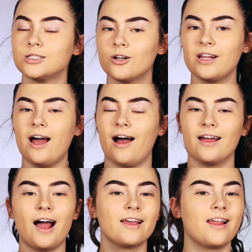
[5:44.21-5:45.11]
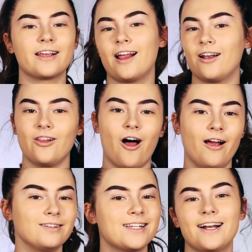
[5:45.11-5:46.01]
So yeah, I like that a
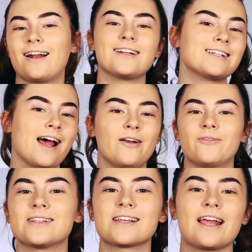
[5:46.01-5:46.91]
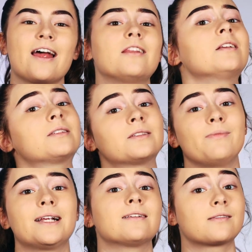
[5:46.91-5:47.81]
lot. 10 out of 10. Once again, this
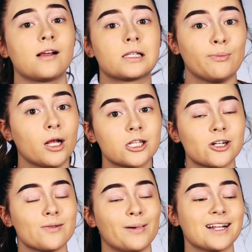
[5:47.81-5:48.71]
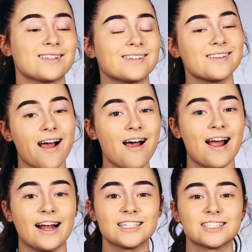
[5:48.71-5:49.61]
makes it sound sponsored, but it's
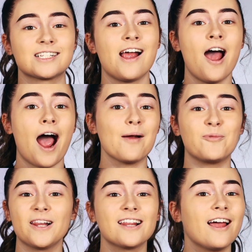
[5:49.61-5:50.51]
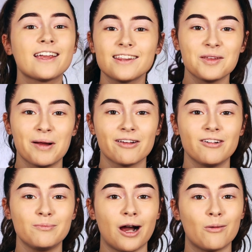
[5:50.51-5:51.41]
not. I'm really liking the
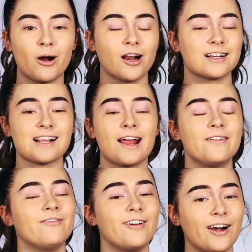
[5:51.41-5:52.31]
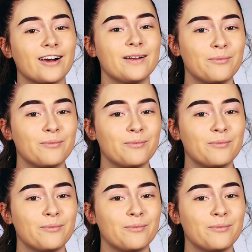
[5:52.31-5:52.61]
Benefit brow products. I am very